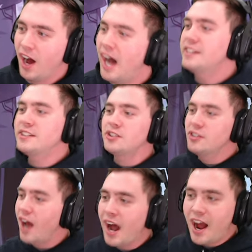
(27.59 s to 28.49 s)
I, do,
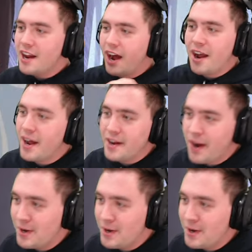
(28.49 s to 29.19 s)
I, I, I, I,